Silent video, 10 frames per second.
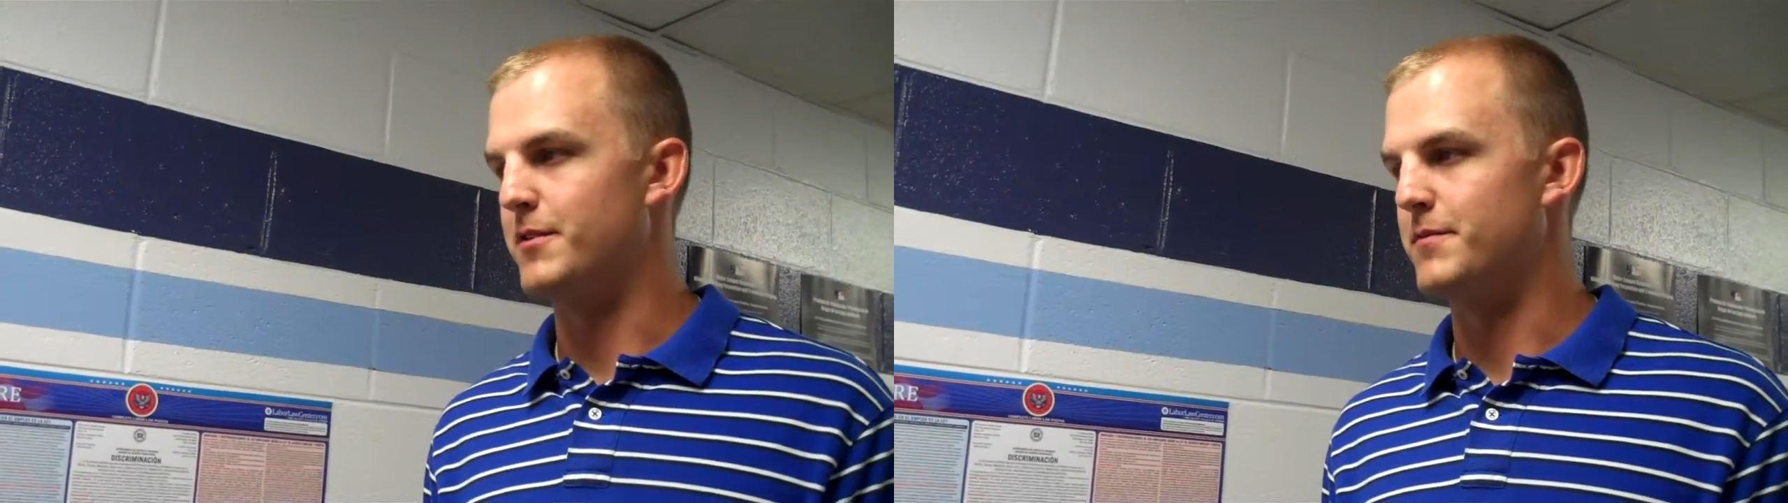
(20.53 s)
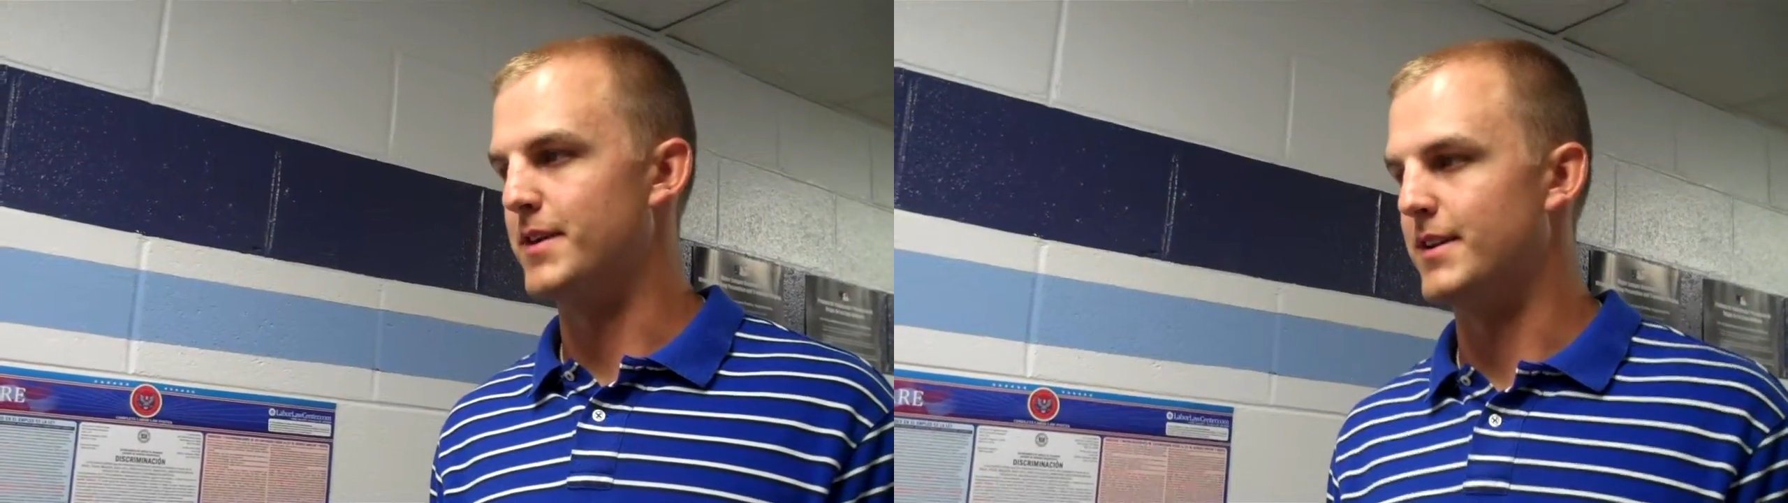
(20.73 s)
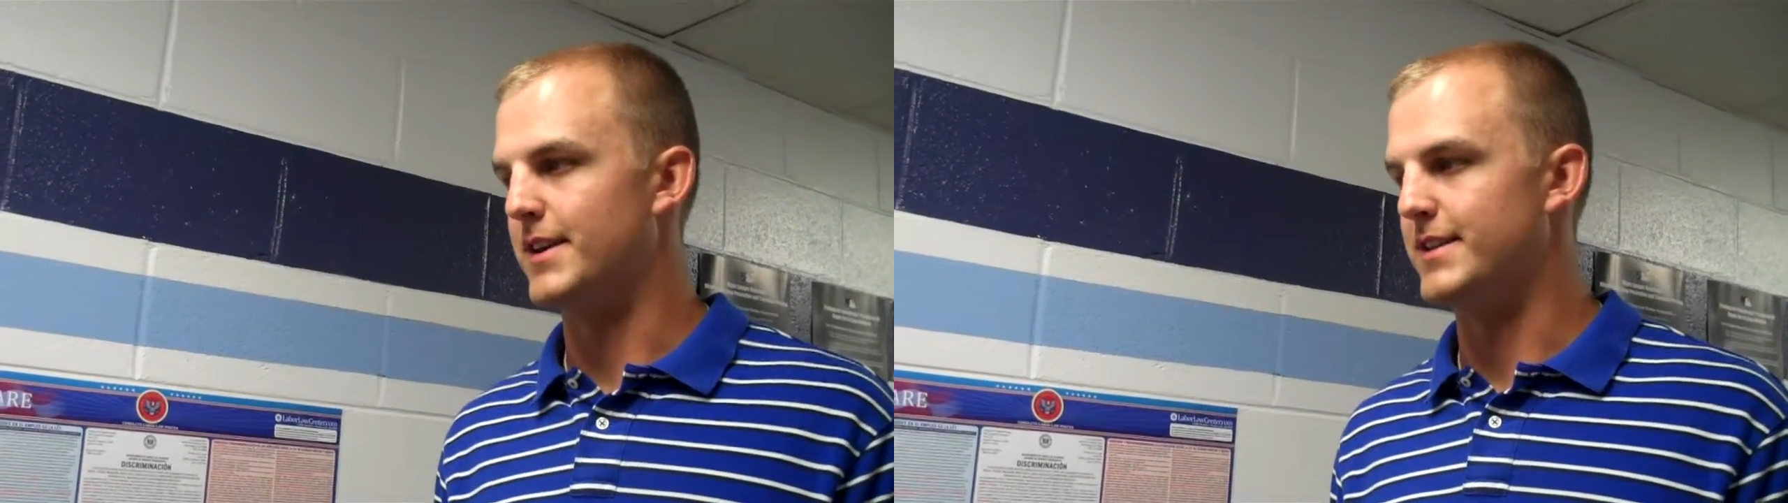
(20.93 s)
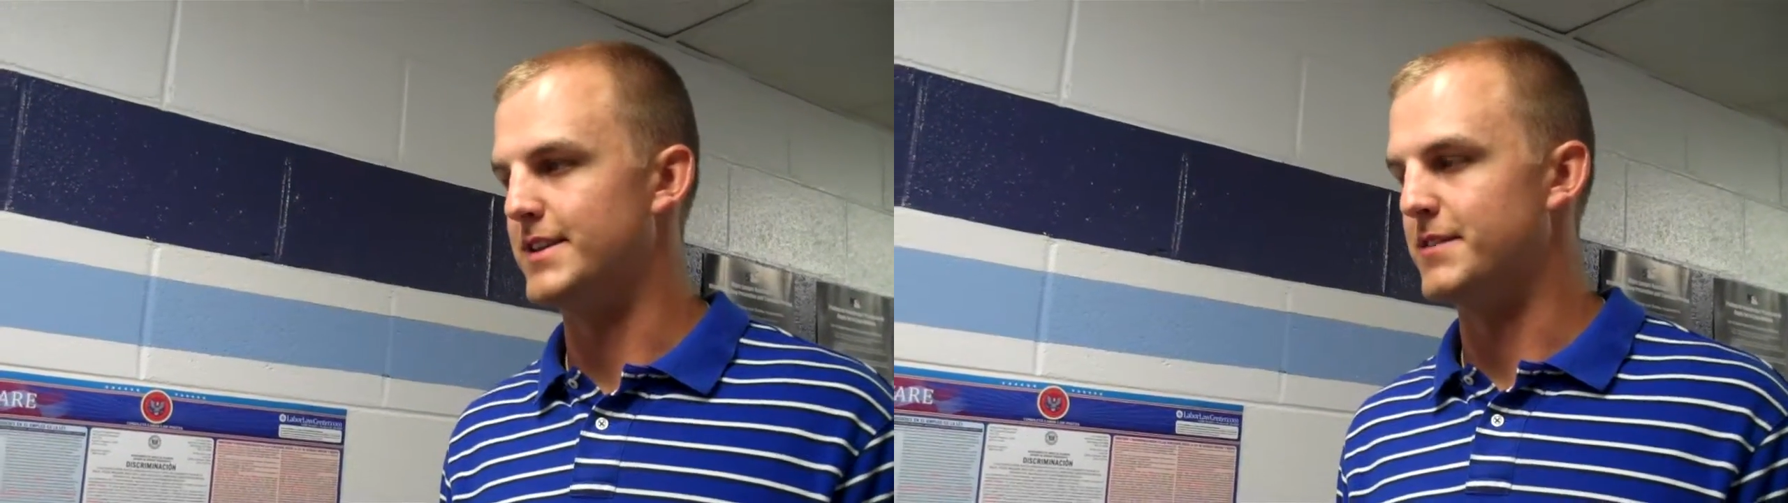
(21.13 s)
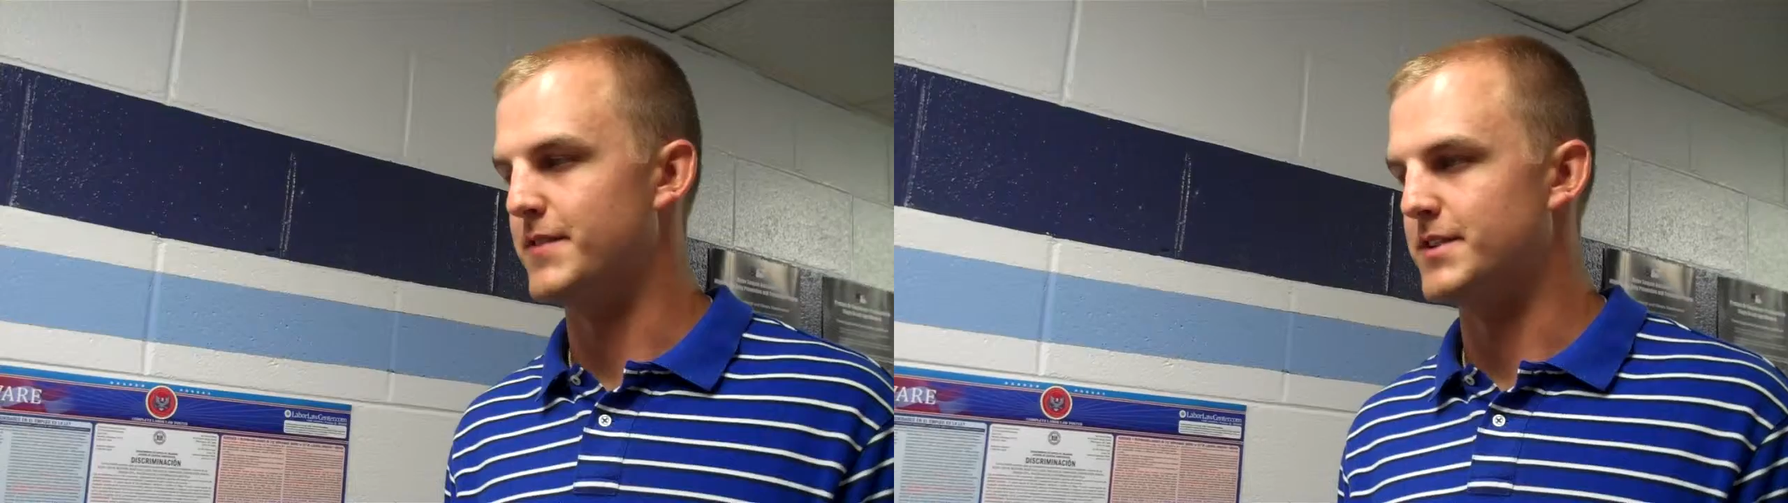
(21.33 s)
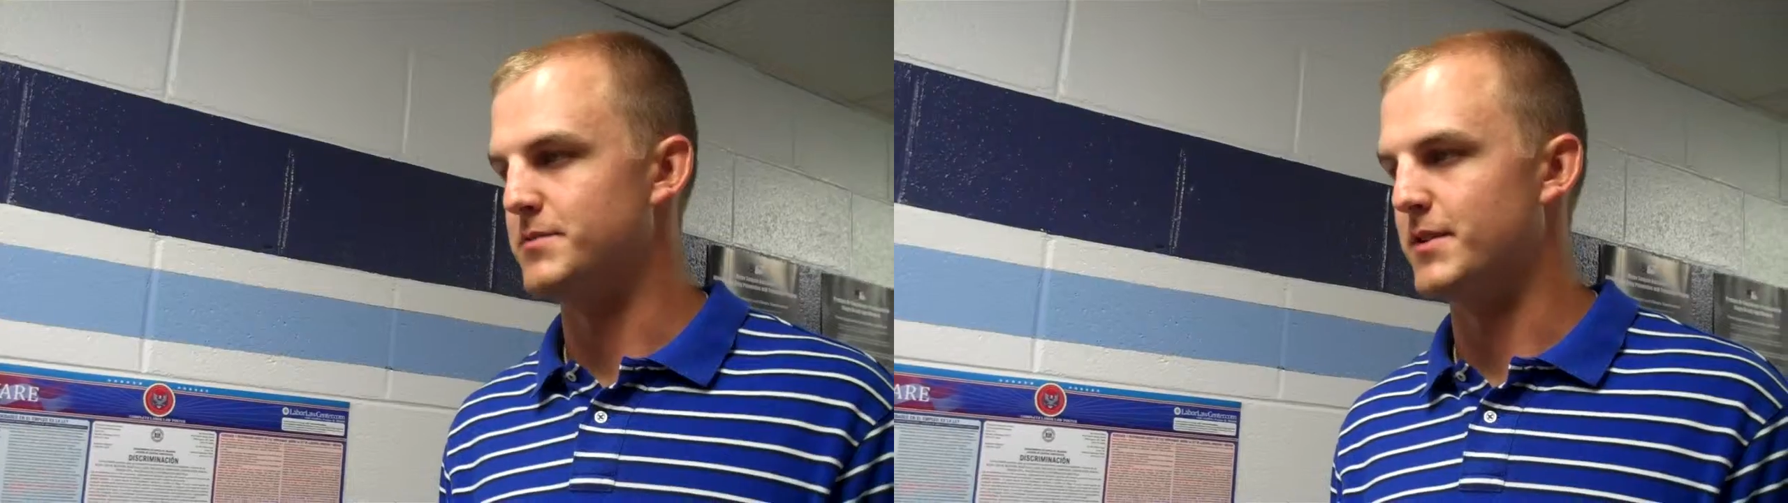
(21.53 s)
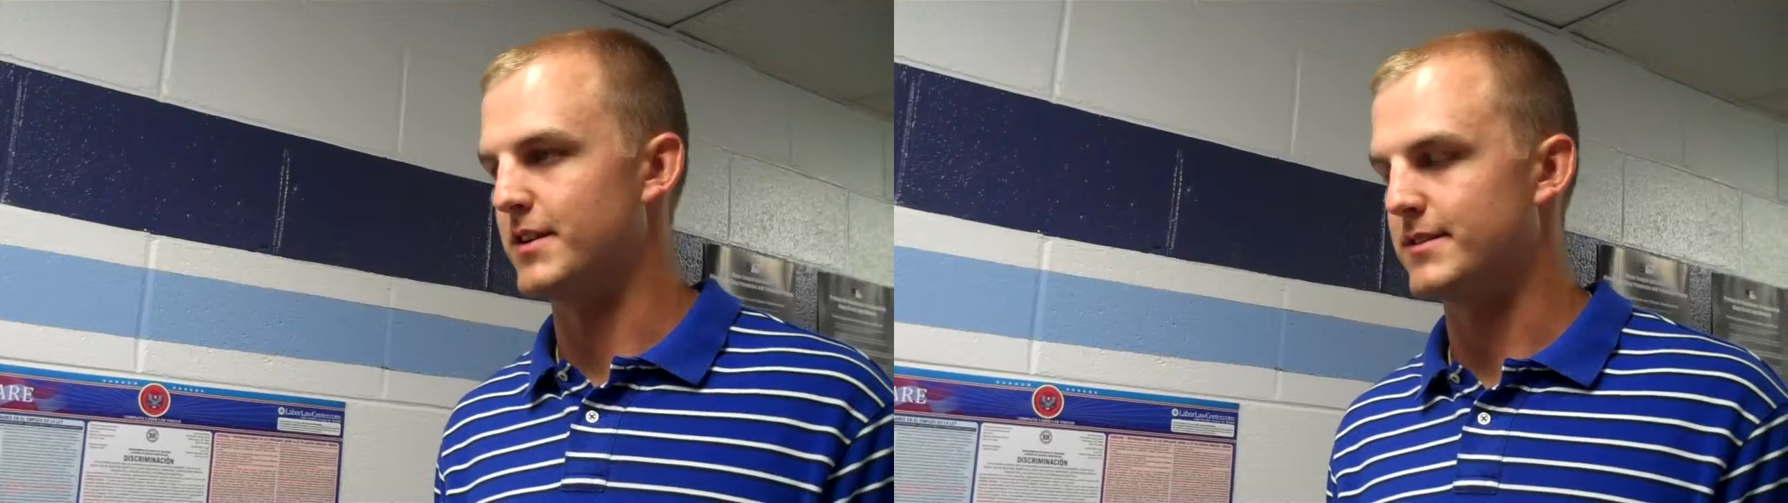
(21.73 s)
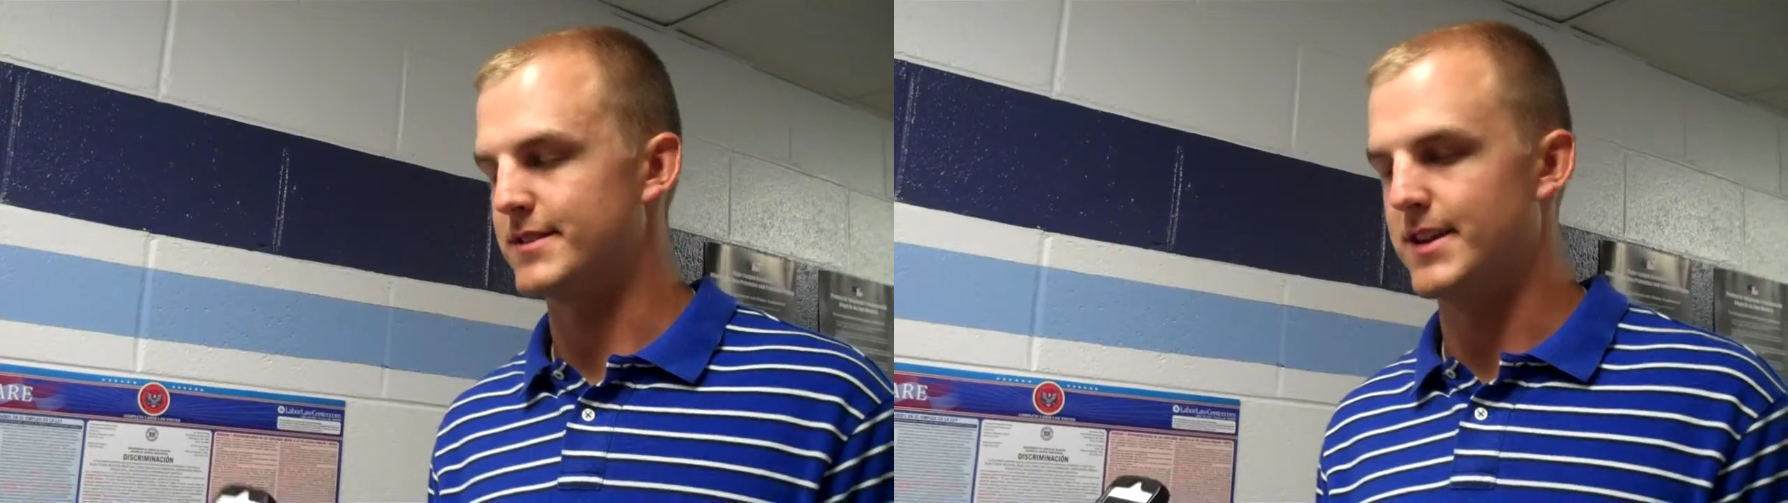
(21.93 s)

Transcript: of uh, letting the defense work,